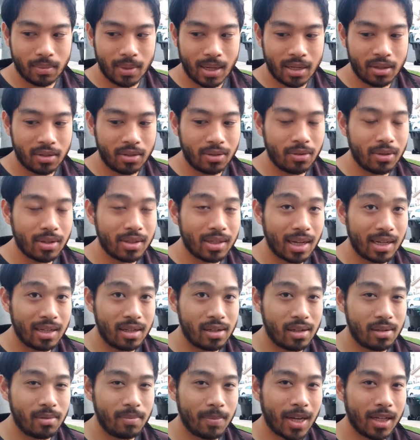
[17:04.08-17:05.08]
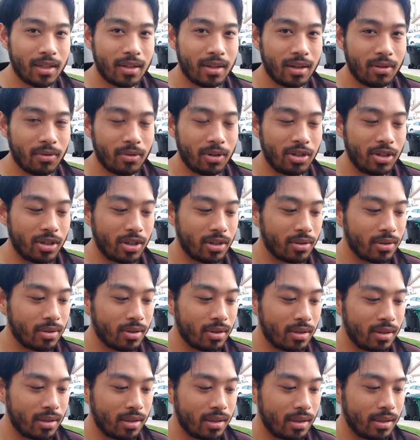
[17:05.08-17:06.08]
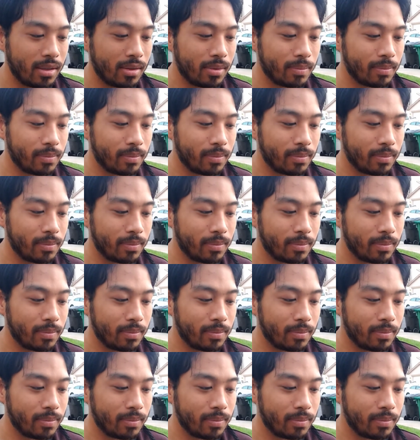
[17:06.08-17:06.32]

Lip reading: as soon as I suspected it was shingles.